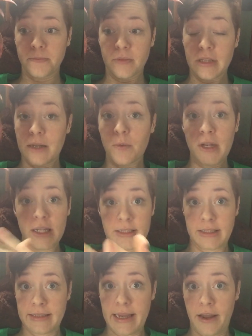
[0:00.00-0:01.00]
liquid
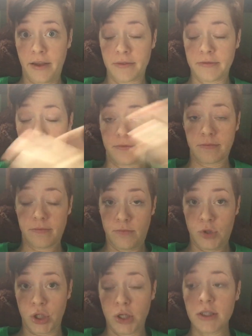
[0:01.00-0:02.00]
instead of
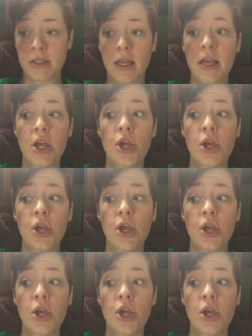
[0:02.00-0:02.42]
dirt,